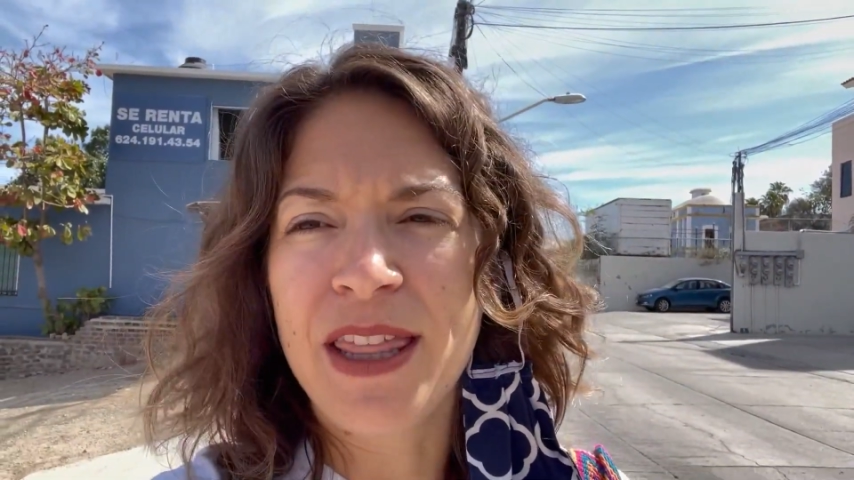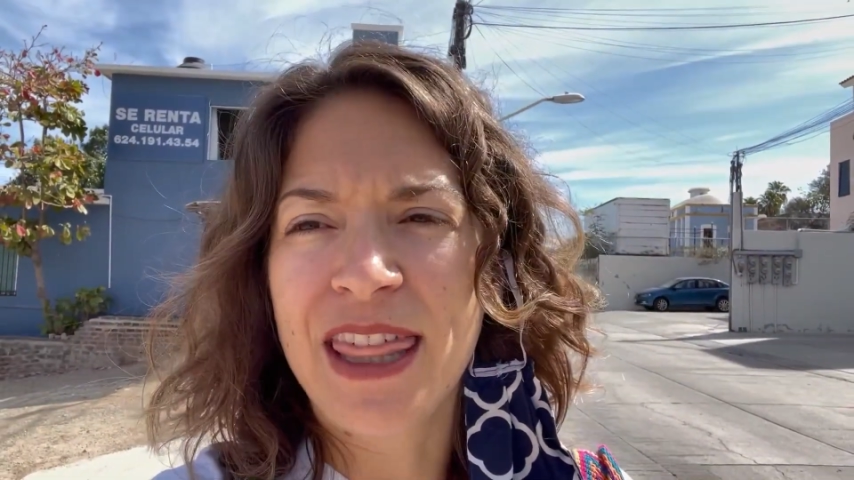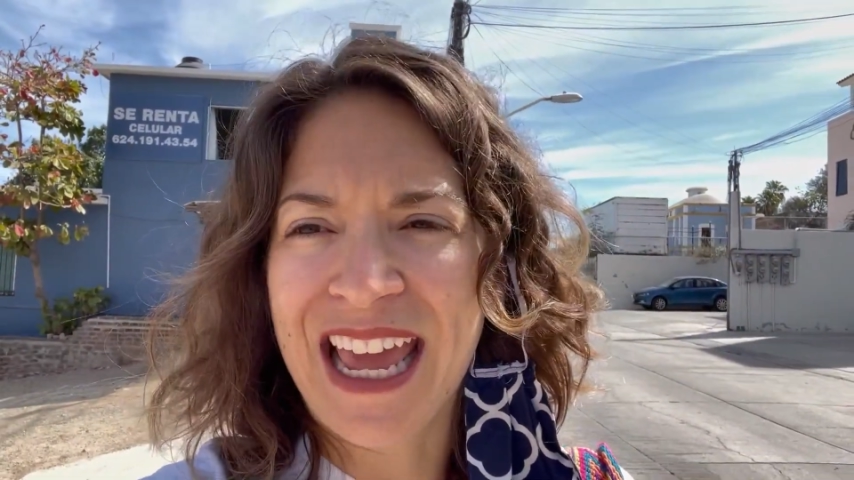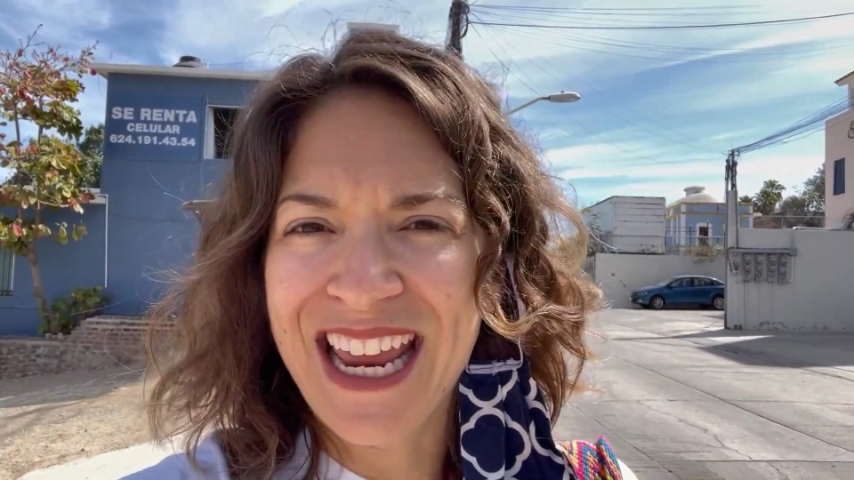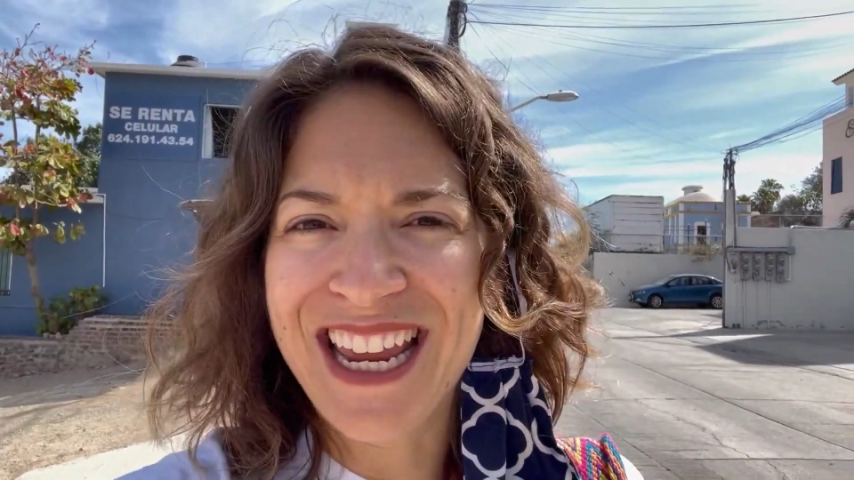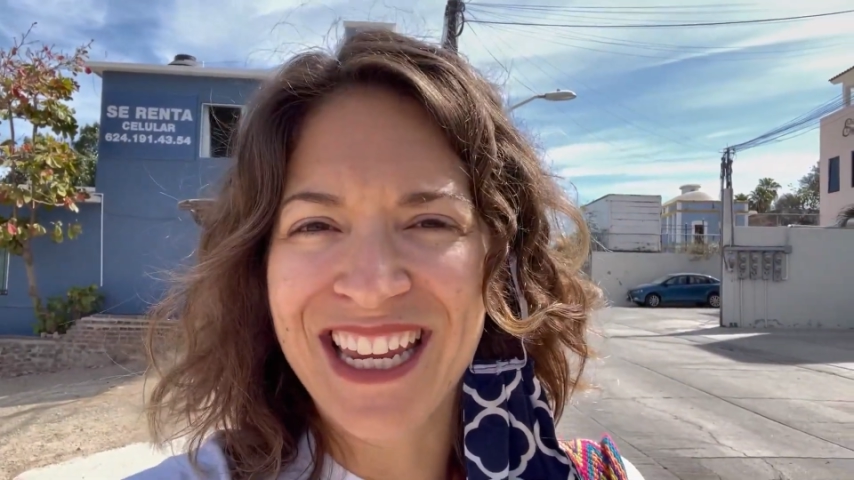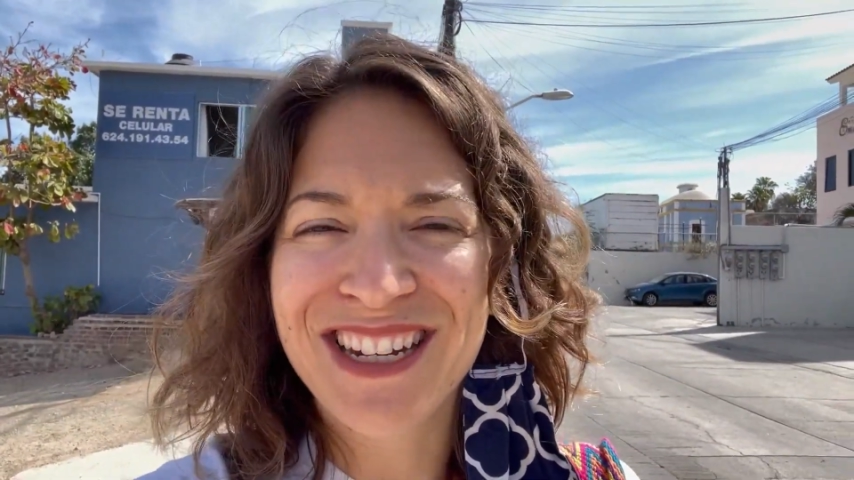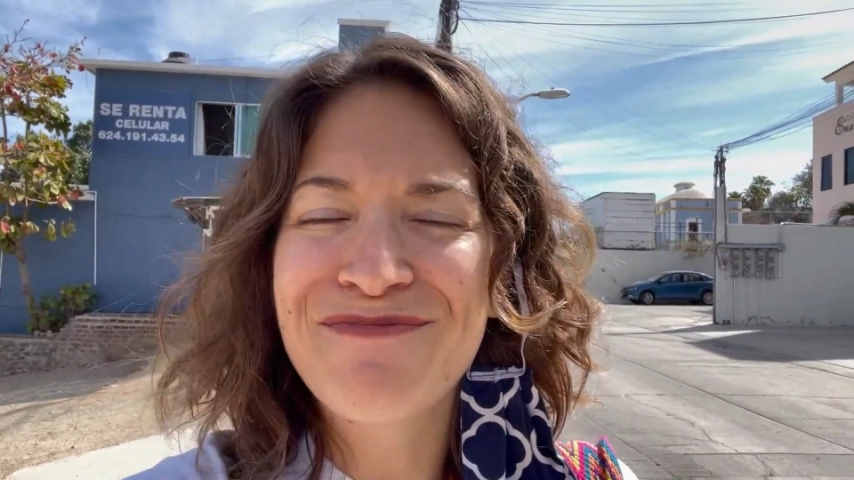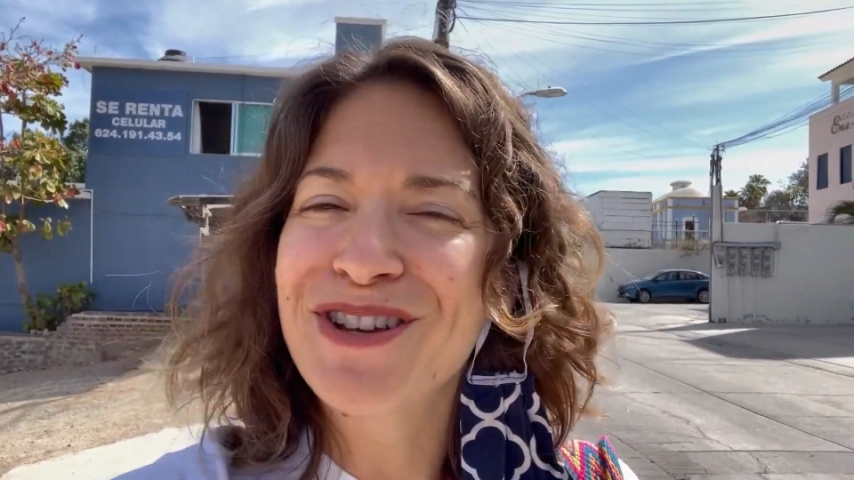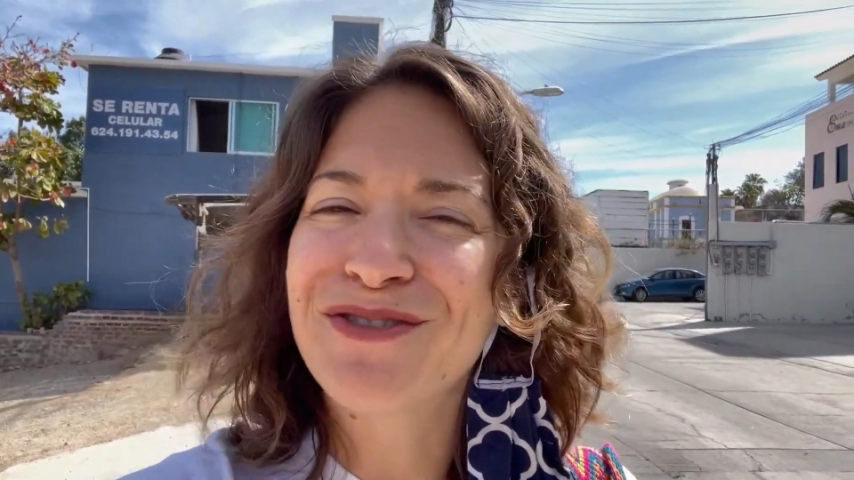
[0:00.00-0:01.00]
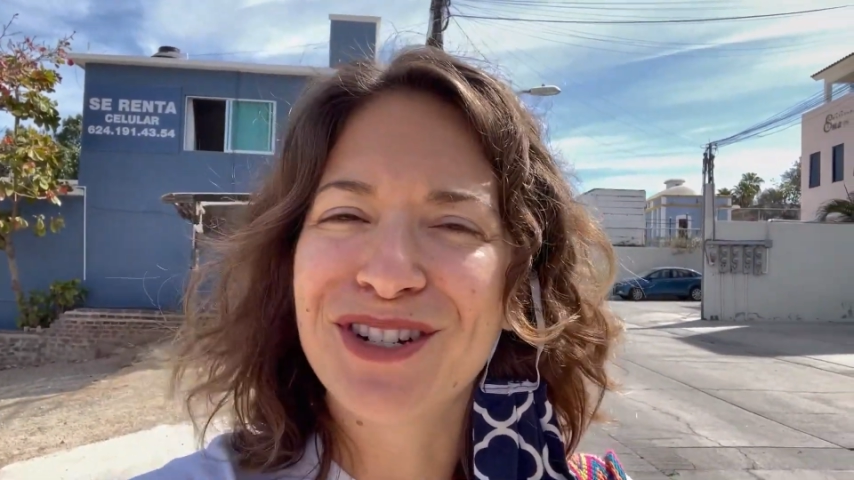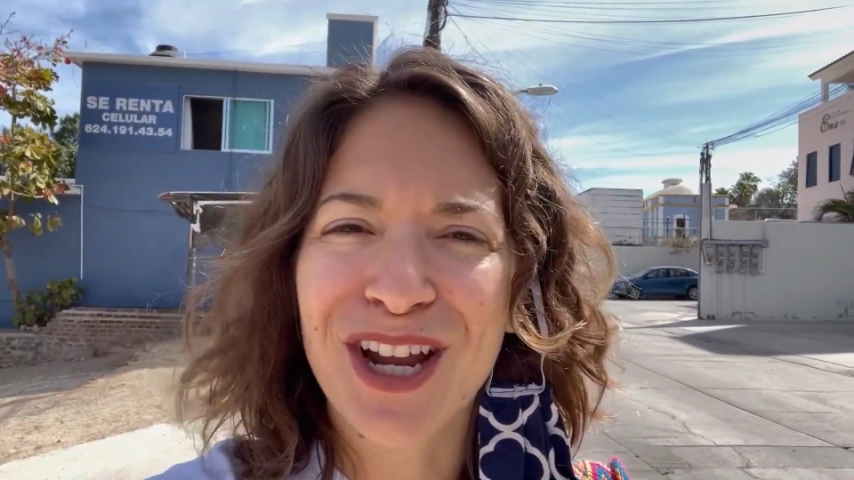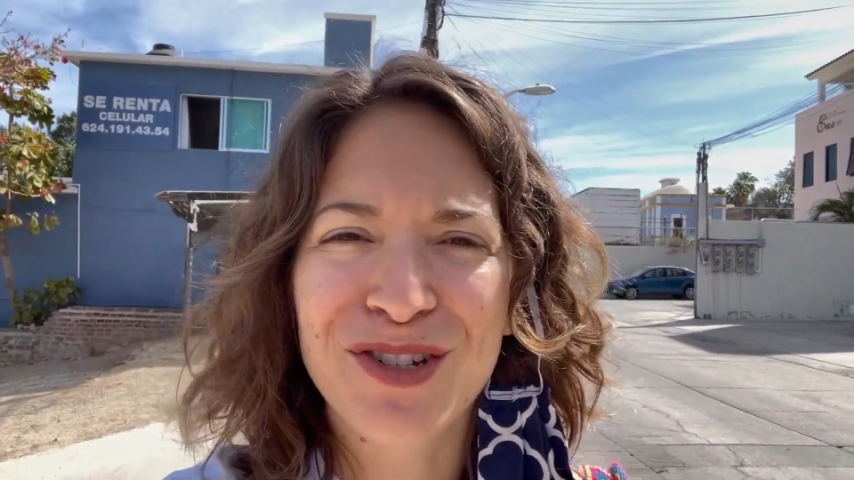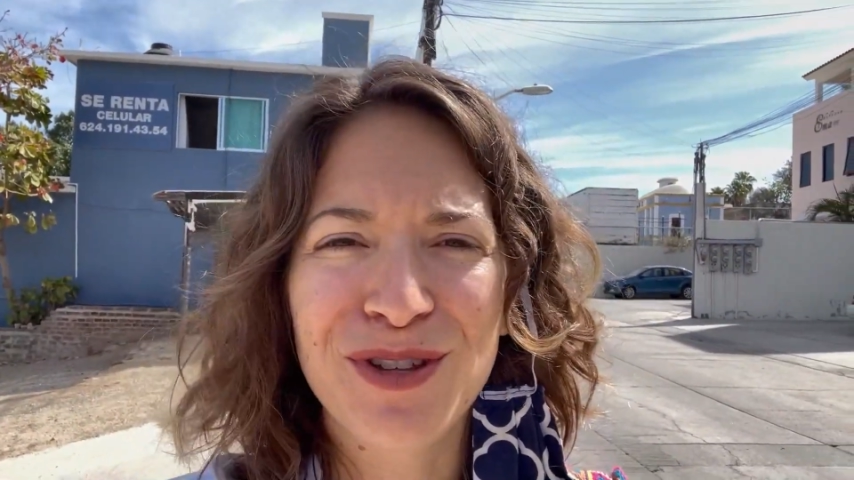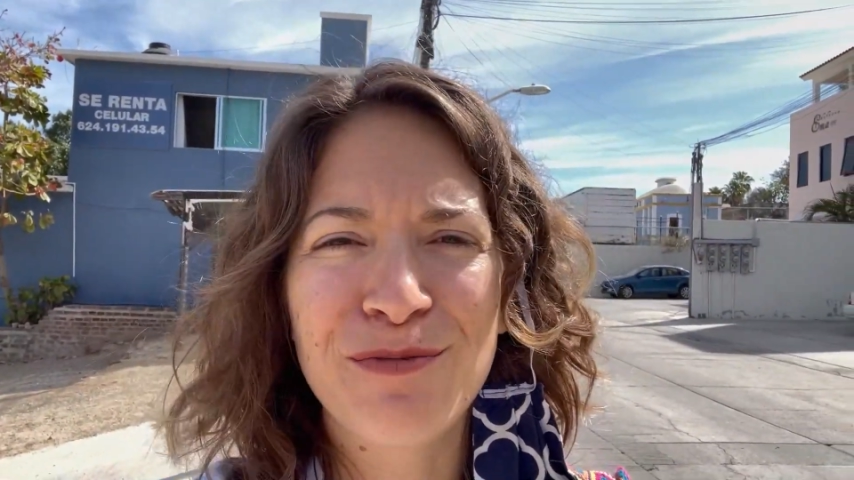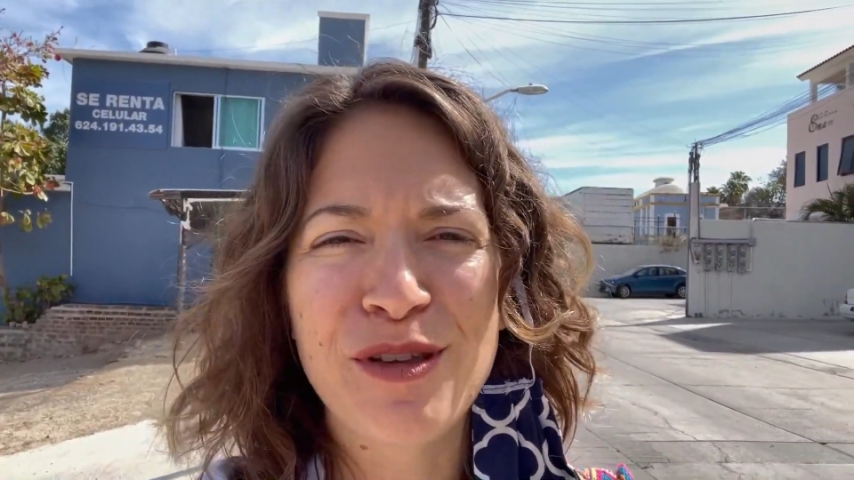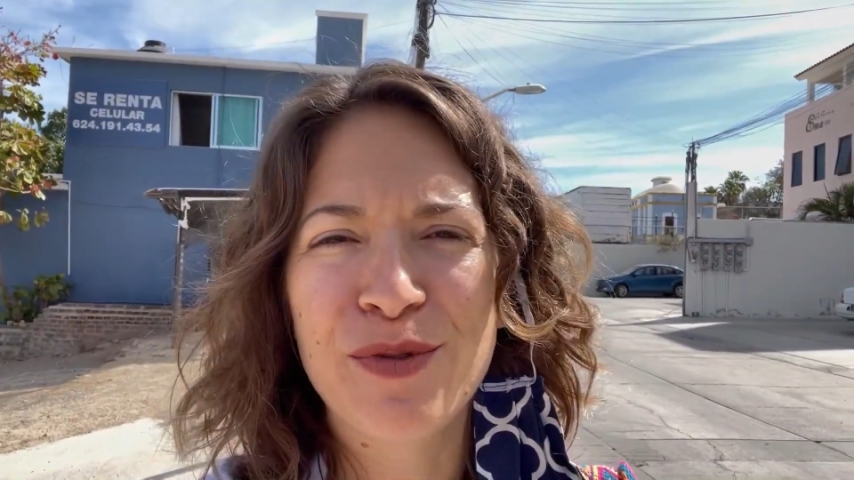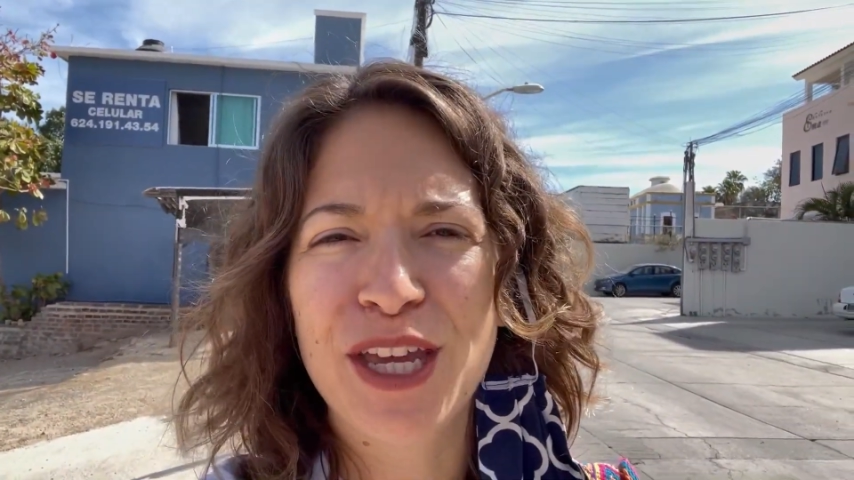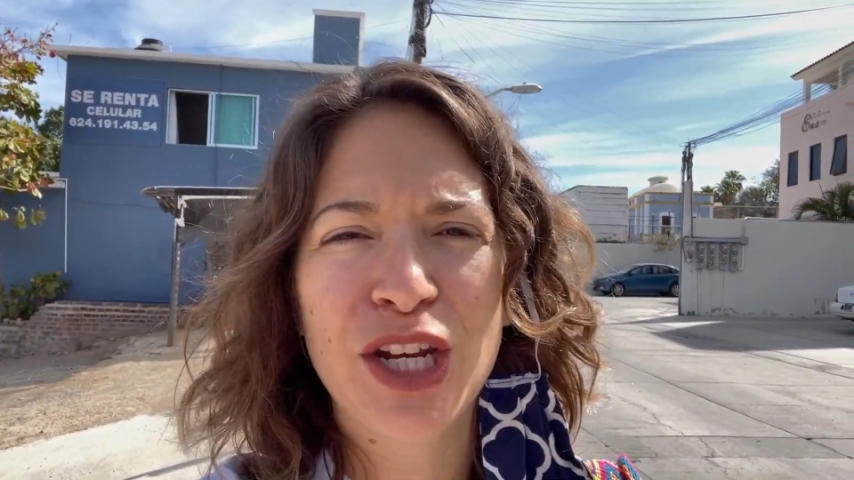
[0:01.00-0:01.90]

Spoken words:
they can put you in touch with people they